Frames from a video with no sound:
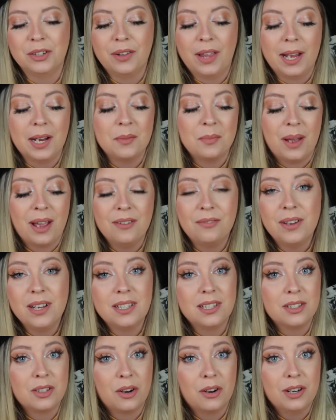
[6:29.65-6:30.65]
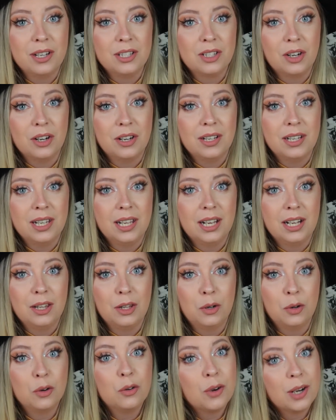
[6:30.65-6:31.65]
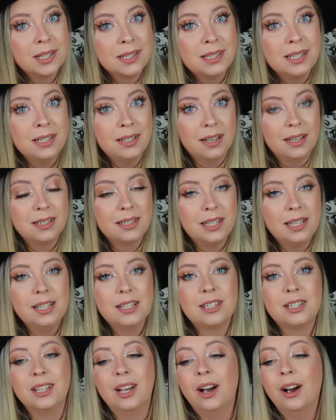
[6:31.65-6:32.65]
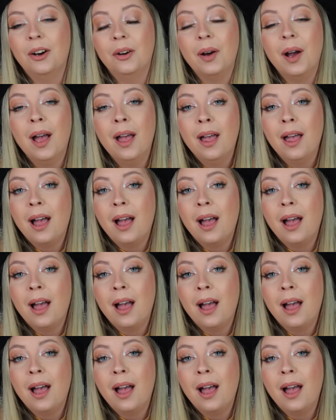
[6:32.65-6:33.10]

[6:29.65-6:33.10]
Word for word: Like my face is already starting to get a little crusty dusty so